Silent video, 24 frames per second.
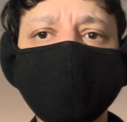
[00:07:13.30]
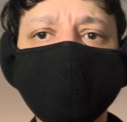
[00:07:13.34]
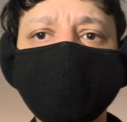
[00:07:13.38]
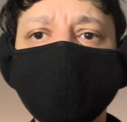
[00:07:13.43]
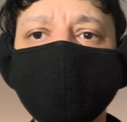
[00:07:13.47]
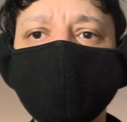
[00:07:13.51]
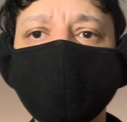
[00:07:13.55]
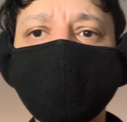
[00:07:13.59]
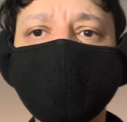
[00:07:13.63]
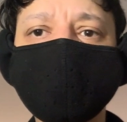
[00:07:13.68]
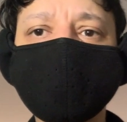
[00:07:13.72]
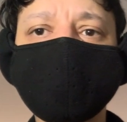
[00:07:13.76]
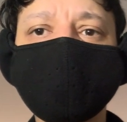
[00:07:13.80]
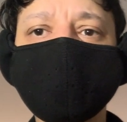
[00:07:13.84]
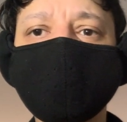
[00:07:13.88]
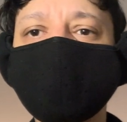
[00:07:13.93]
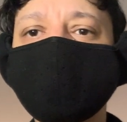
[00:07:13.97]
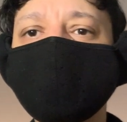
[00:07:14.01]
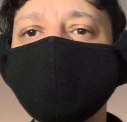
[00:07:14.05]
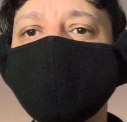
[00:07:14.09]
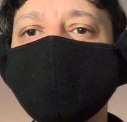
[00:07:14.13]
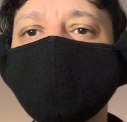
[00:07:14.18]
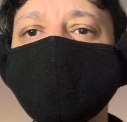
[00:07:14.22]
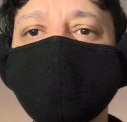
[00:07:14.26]
do resting, a
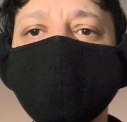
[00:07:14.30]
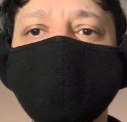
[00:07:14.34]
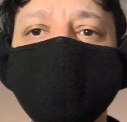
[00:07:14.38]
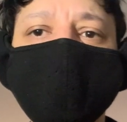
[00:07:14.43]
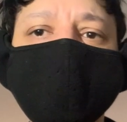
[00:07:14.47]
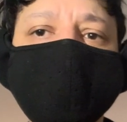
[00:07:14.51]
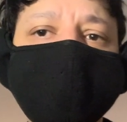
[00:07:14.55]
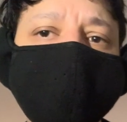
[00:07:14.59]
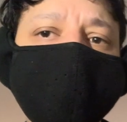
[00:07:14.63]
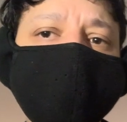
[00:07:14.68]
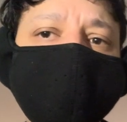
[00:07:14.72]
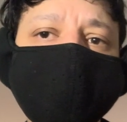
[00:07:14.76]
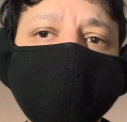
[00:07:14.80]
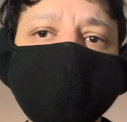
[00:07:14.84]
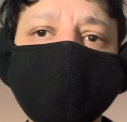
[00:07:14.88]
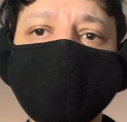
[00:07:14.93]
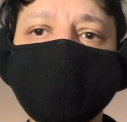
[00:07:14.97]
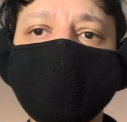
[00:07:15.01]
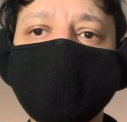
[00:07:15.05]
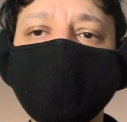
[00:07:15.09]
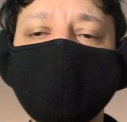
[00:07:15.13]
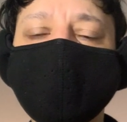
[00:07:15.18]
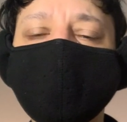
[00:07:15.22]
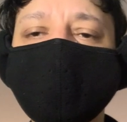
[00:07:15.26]
lot of walking with the
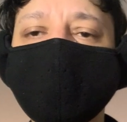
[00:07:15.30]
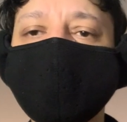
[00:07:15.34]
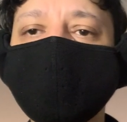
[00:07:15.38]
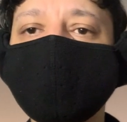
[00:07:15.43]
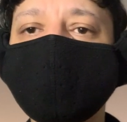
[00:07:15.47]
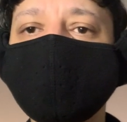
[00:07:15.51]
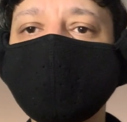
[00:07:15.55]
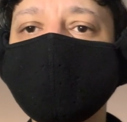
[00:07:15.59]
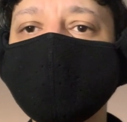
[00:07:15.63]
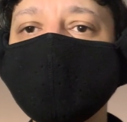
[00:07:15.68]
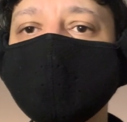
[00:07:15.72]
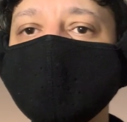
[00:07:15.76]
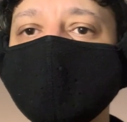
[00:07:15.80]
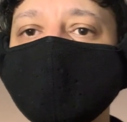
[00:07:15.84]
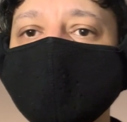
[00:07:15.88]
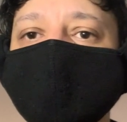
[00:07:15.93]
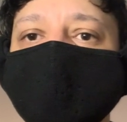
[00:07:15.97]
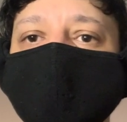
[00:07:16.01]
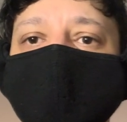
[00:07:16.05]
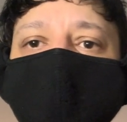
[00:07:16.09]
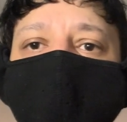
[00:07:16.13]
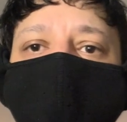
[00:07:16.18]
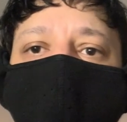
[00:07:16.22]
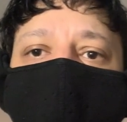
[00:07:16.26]
dog, and
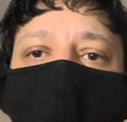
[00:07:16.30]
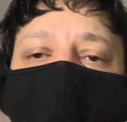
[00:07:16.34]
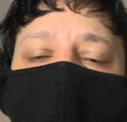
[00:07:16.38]
we're